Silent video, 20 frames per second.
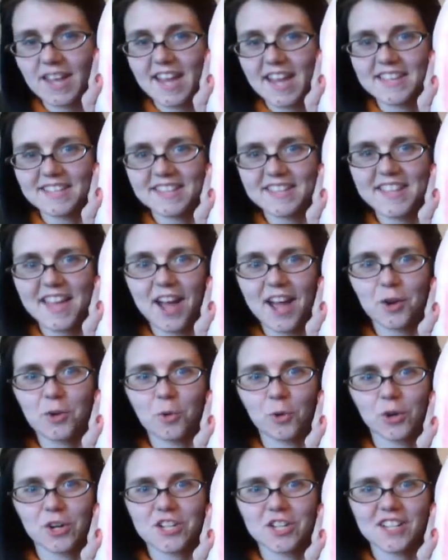Isn't that
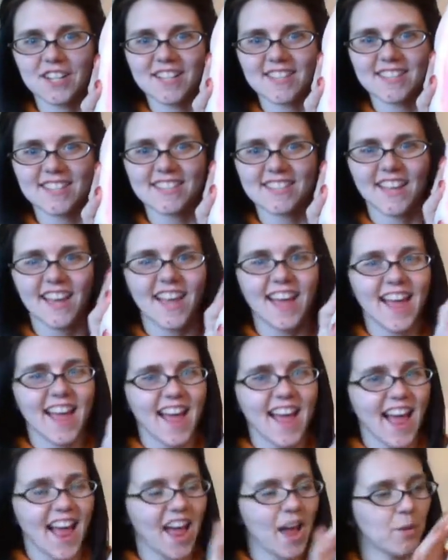gorgeous?
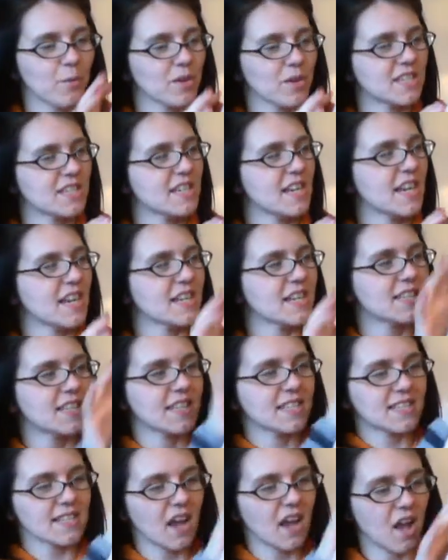And what's neat is this